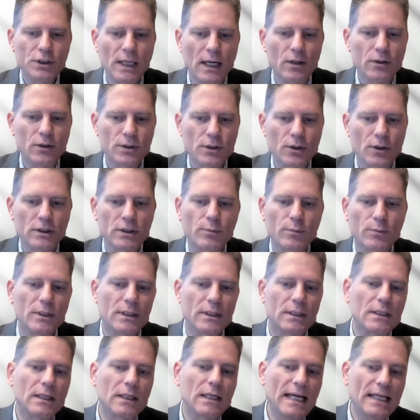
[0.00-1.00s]
households
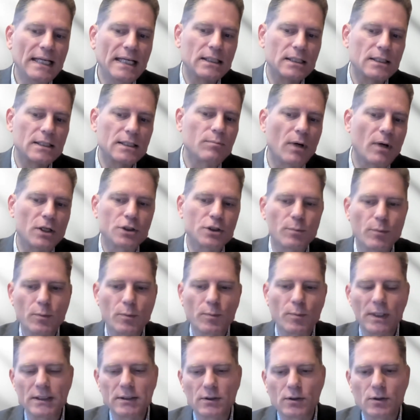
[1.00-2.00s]
with less marginal
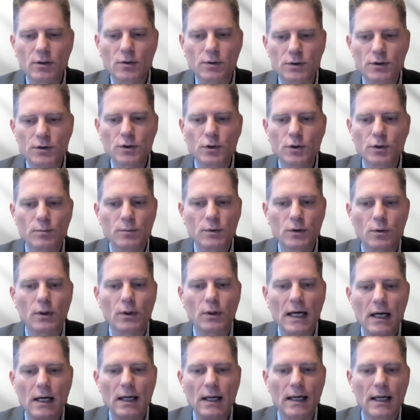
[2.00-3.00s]
propensity to consume to